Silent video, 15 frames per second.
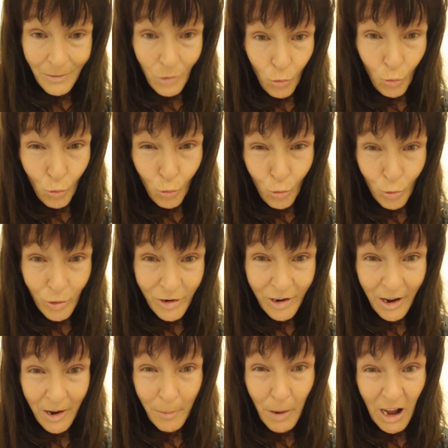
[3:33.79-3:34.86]
Oh, she
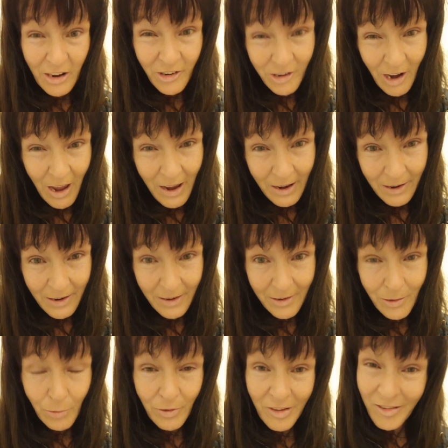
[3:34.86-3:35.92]
got a shikarabashe,
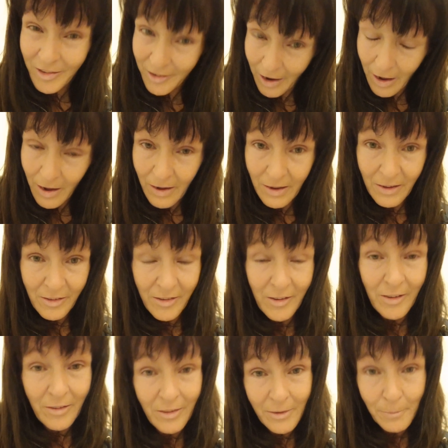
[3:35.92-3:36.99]
to a star, he
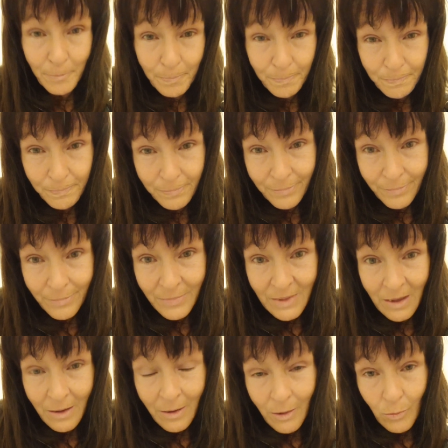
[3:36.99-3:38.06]
says.
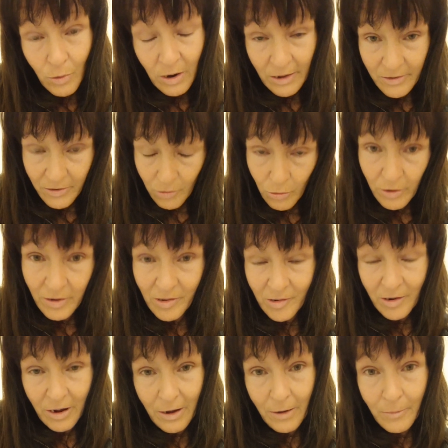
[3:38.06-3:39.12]
Well, I saw a
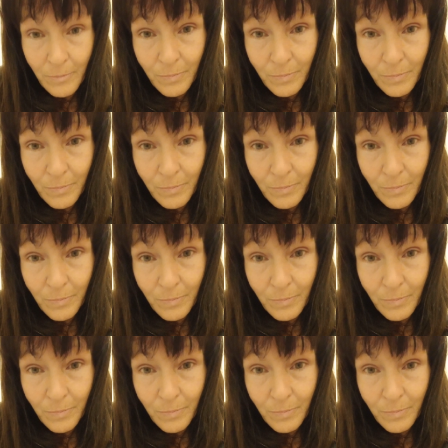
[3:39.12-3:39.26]
star.